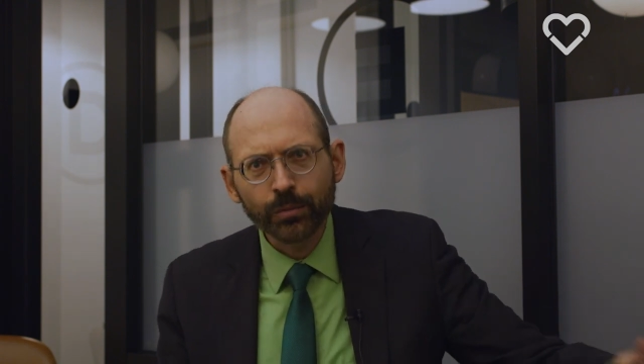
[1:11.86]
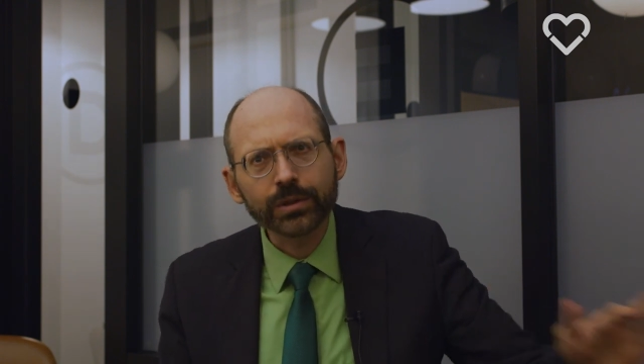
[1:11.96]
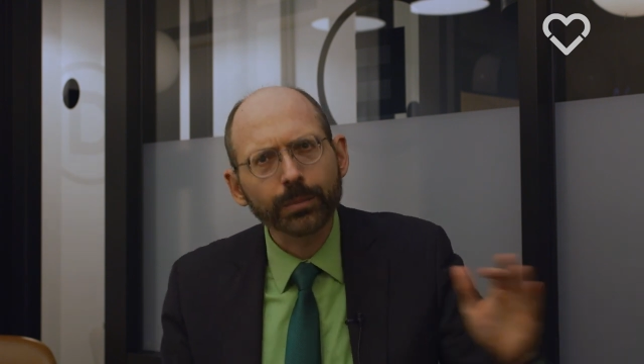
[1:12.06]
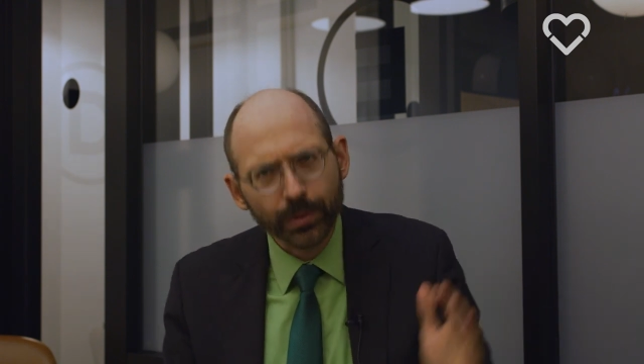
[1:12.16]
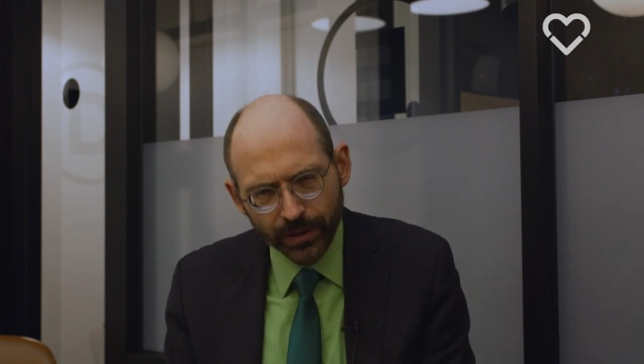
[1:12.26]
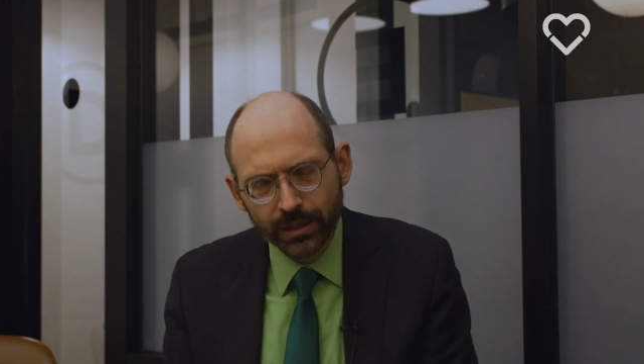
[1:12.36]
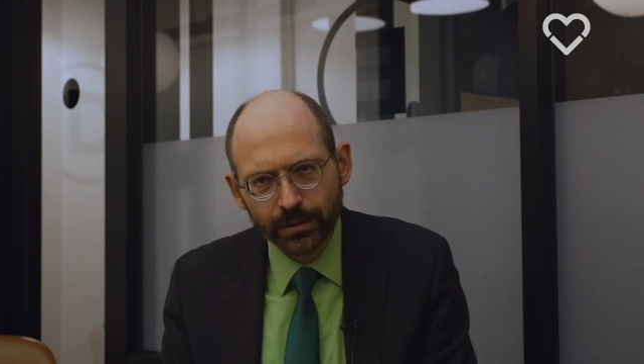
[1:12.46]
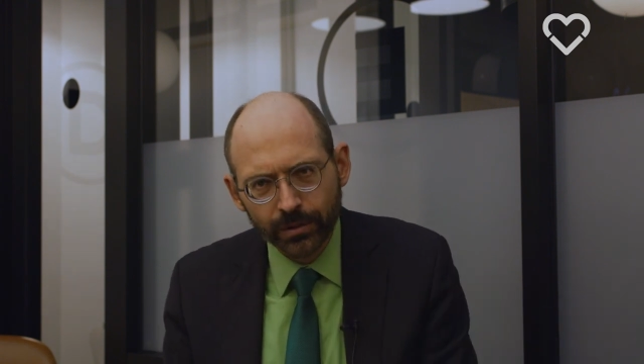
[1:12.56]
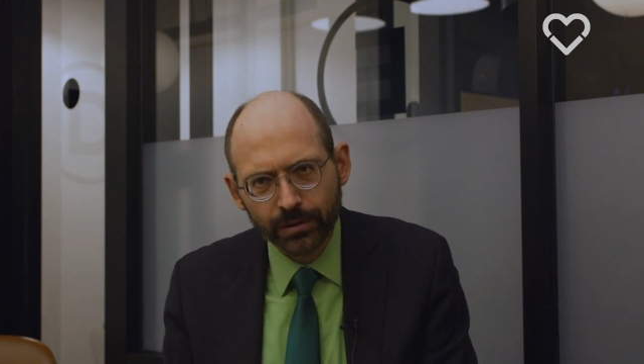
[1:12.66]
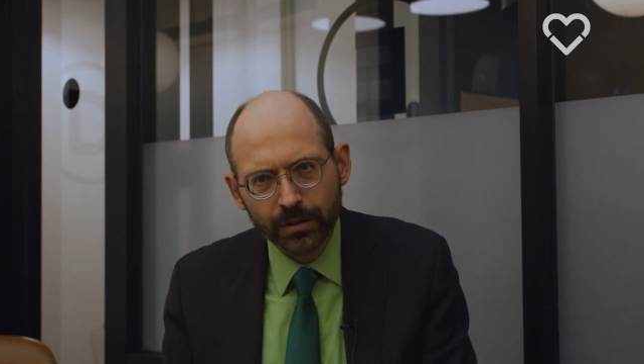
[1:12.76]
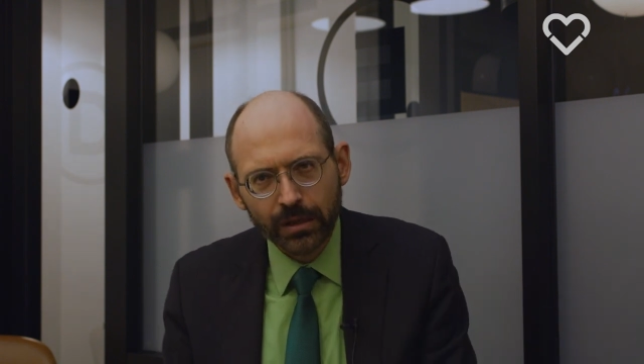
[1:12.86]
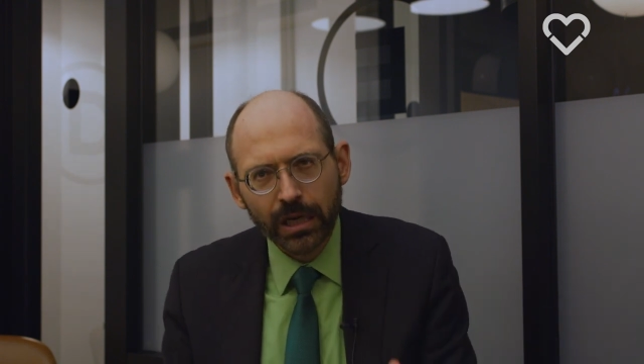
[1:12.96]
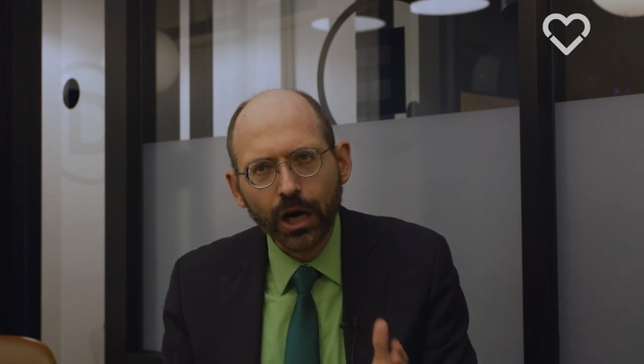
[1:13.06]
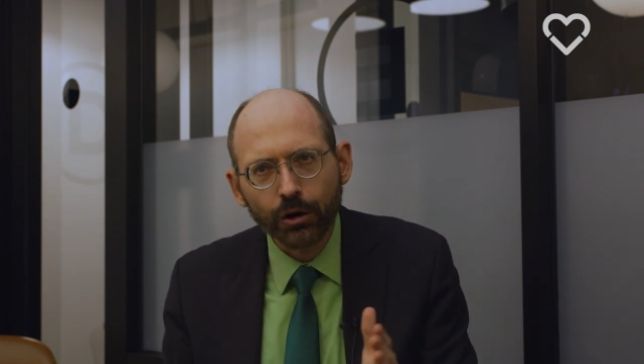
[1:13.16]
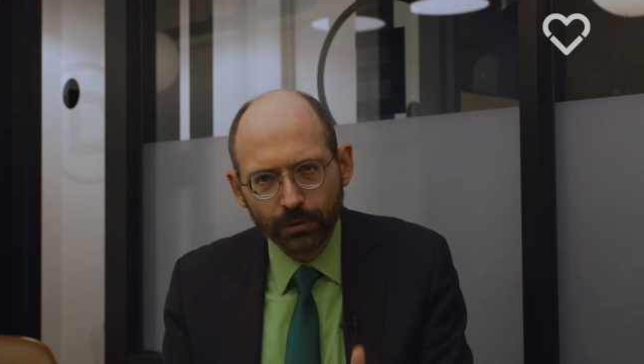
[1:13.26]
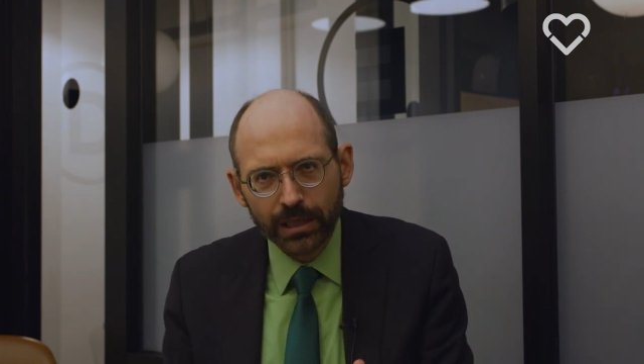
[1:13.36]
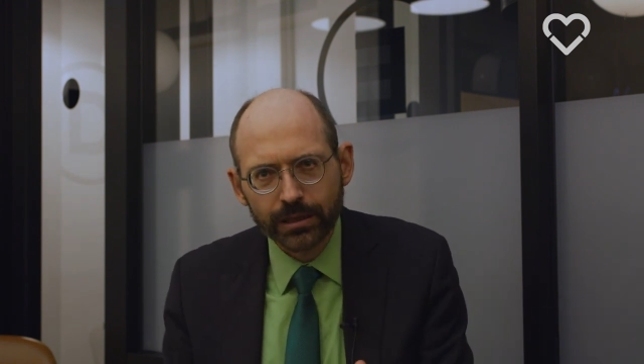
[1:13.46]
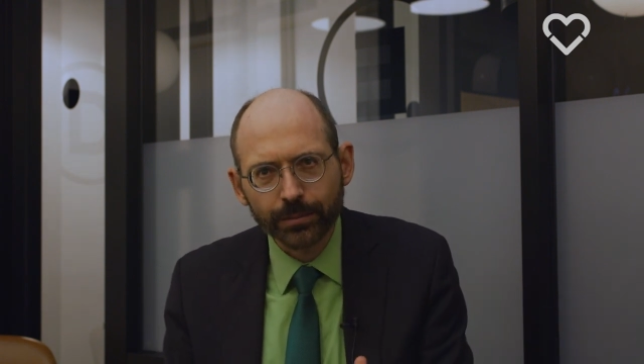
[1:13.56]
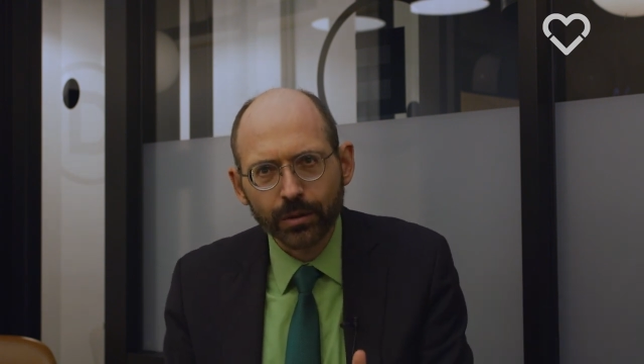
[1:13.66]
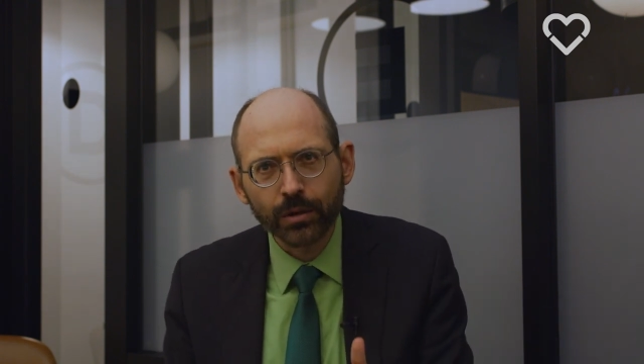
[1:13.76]
was a preventable,
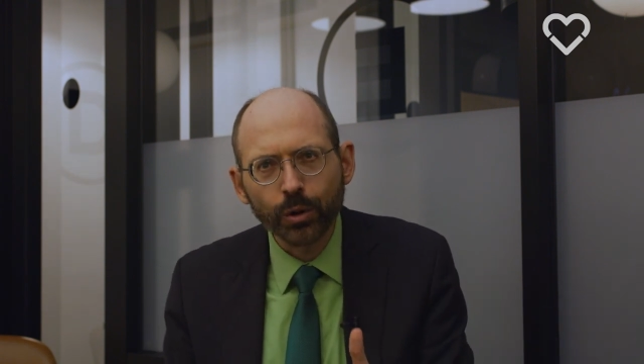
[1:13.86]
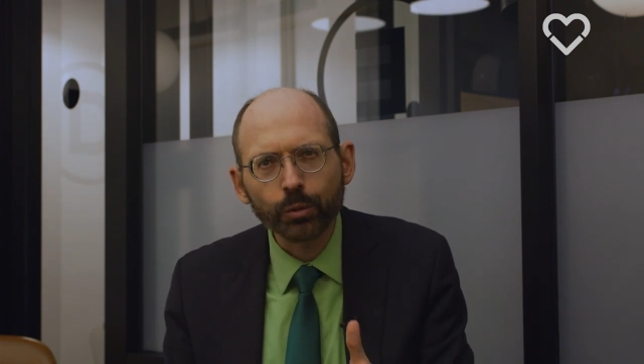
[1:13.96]
arrestable,